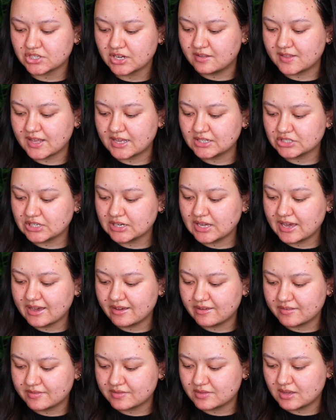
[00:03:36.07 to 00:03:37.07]
This actually
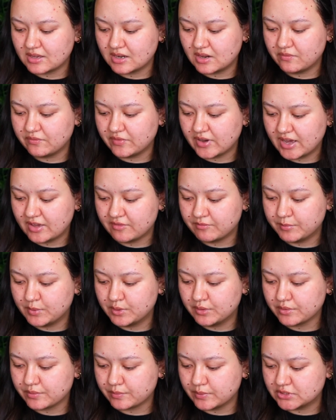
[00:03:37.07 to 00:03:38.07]
has 35
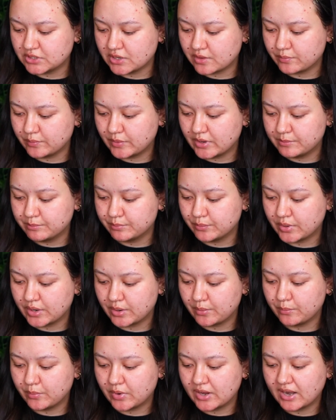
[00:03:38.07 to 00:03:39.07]
mils, which is
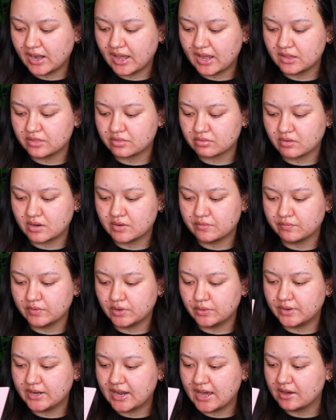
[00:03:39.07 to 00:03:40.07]
1.183
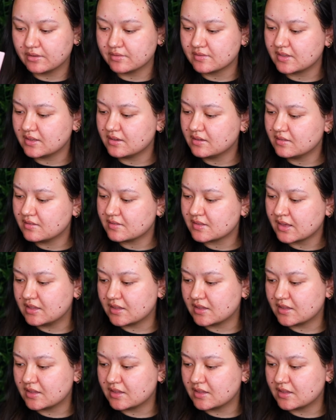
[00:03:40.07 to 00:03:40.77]
fluid ounces.